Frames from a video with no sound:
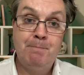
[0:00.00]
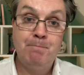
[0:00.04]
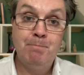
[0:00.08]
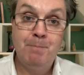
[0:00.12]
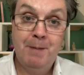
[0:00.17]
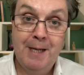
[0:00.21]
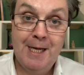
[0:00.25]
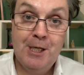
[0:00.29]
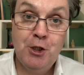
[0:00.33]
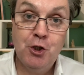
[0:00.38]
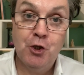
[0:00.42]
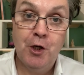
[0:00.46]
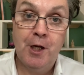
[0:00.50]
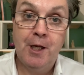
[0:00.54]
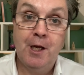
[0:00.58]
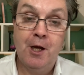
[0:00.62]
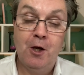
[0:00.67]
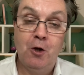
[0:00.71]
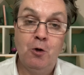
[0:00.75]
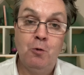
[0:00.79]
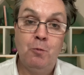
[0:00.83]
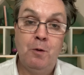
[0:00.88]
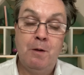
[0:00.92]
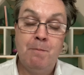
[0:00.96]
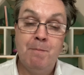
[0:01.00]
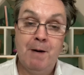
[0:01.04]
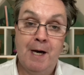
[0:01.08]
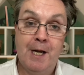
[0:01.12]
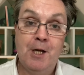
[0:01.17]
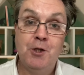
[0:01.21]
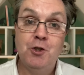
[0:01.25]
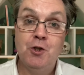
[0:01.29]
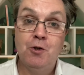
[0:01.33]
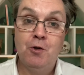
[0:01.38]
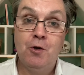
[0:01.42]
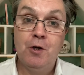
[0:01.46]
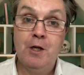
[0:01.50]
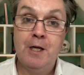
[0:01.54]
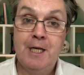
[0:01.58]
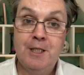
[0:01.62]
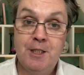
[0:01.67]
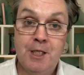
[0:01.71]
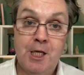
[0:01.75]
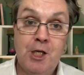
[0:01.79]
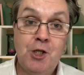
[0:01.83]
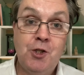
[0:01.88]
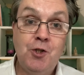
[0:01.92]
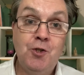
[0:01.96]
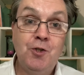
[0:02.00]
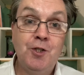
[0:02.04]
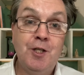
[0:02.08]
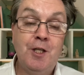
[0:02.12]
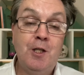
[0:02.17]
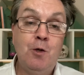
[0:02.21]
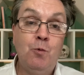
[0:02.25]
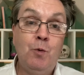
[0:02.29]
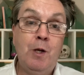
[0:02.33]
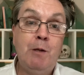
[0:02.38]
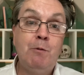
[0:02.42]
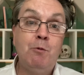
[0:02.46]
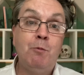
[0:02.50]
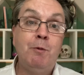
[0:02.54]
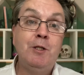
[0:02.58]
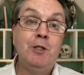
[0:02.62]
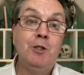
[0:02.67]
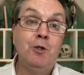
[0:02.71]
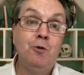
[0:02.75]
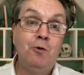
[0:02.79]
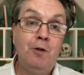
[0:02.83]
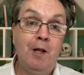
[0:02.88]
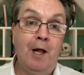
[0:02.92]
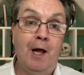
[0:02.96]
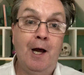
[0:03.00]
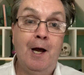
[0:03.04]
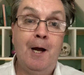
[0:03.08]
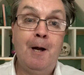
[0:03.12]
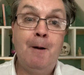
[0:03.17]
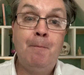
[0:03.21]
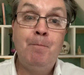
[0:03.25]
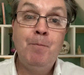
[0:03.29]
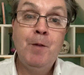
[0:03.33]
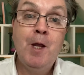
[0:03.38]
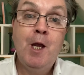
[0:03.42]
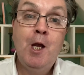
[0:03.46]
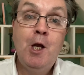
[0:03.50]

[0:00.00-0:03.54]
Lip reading: measuring how we manage our organisations, and the way we would do that